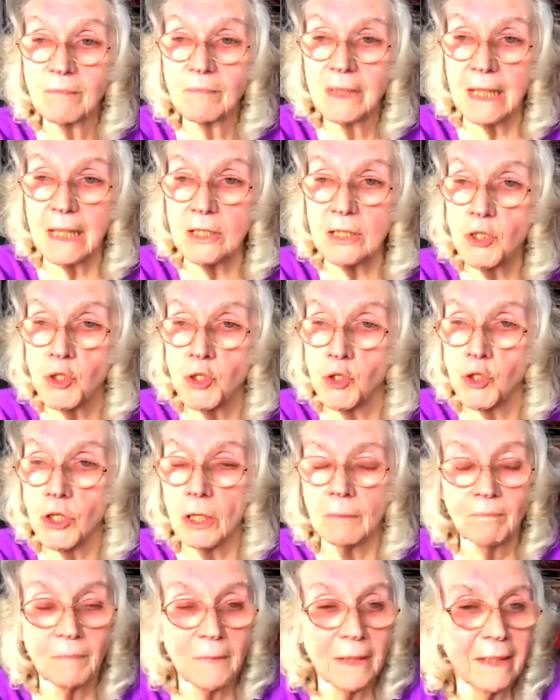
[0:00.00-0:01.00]
They
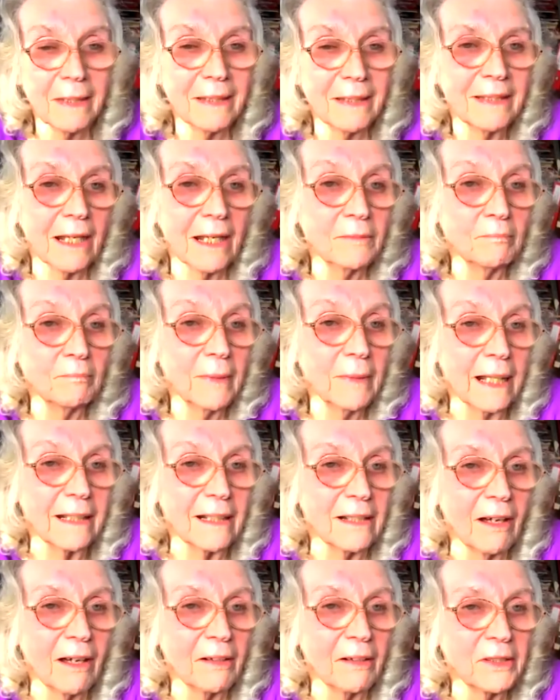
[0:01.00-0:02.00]
don't make
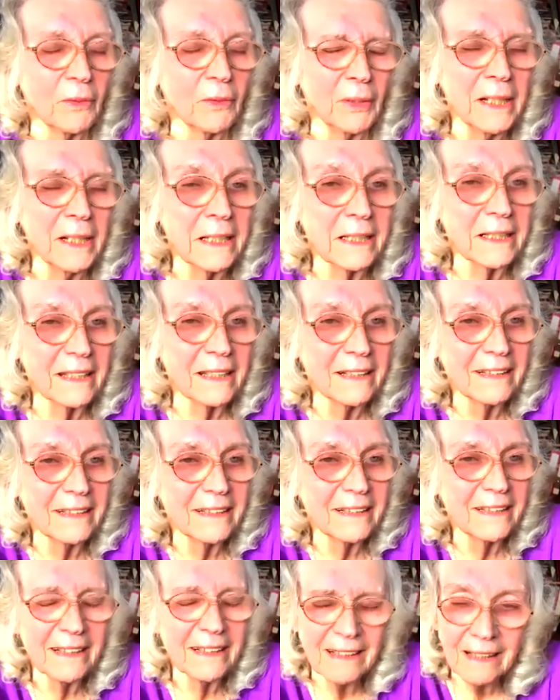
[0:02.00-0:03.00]
a lot of noise.
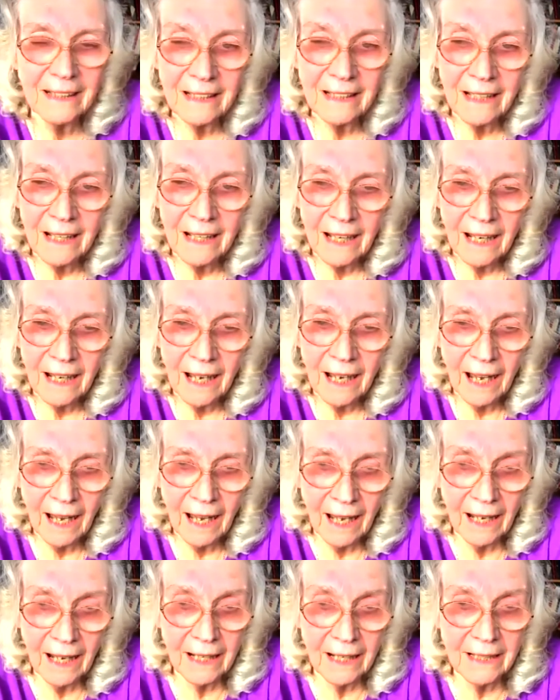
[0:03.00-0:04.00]

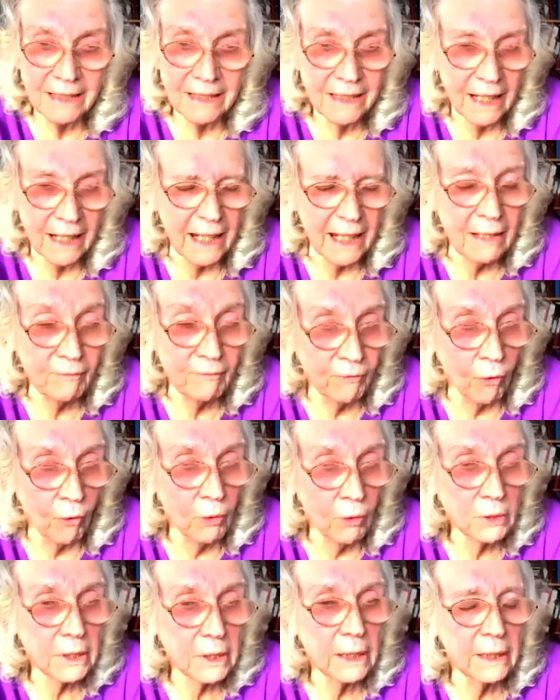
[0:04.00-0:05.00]
And he
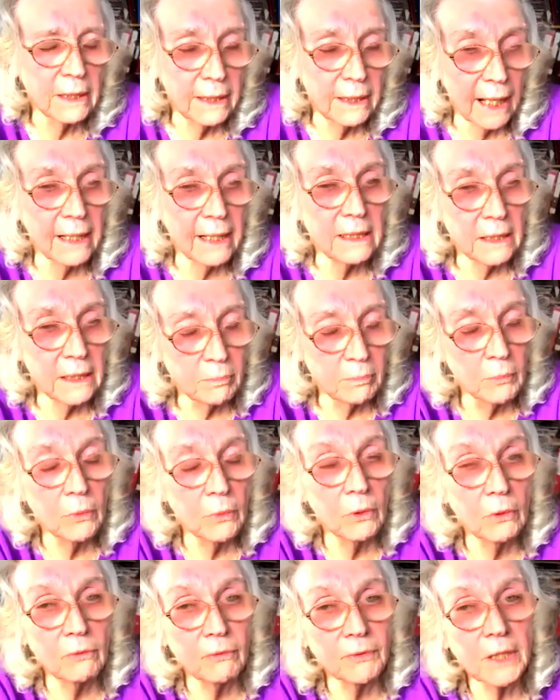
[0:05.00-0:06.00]
fought and gained
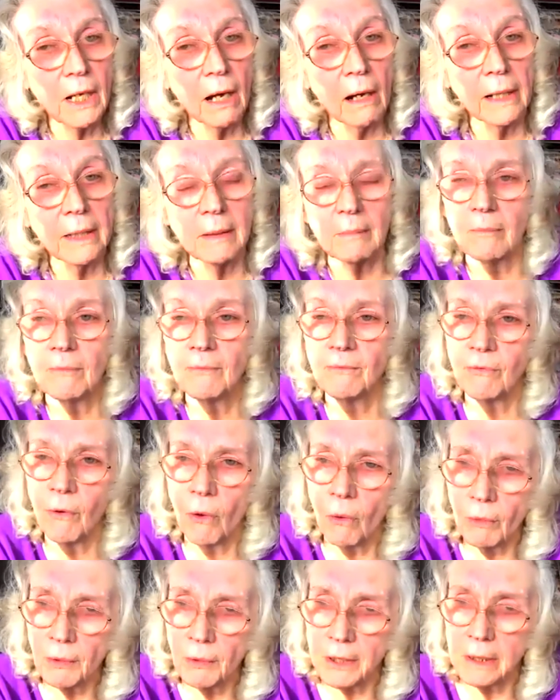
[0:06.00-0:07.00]
more time
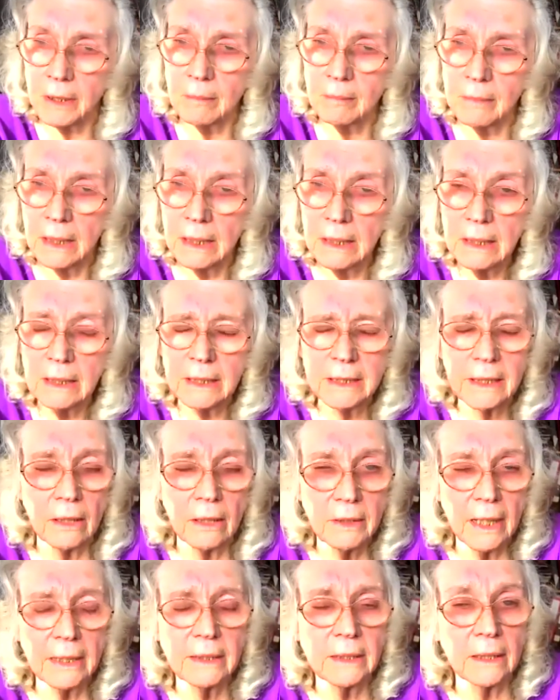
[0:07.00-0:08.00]
for them so
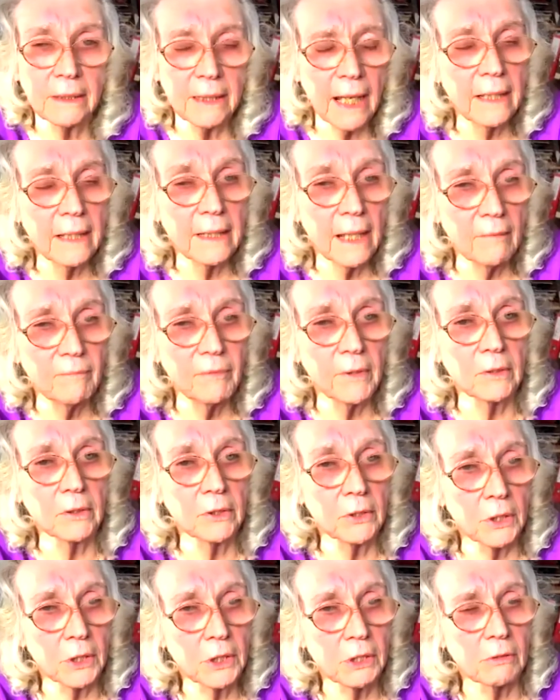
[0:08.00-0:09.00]
that they could get their
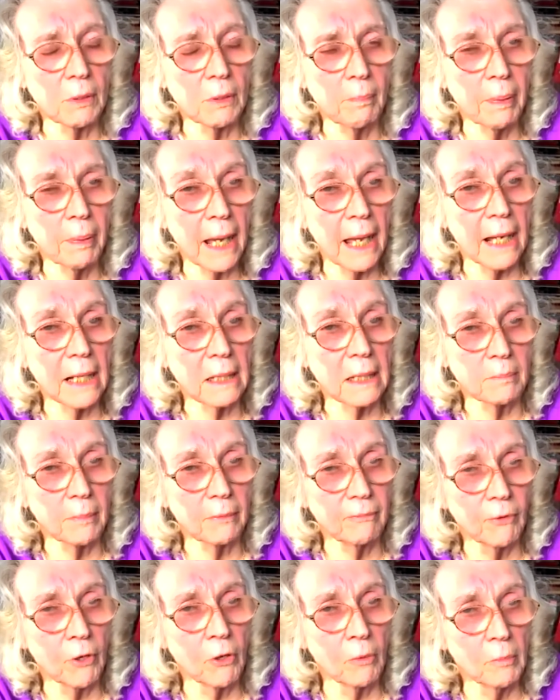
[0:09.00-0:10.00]
vehicles repaired
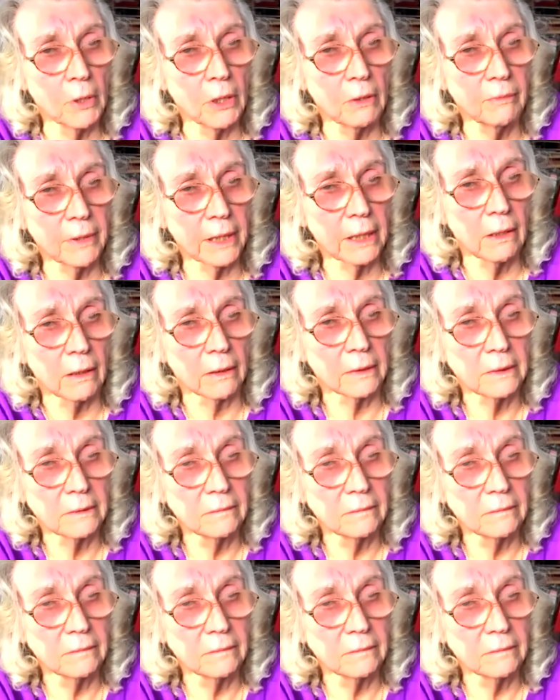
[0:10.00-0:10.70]
before moving on.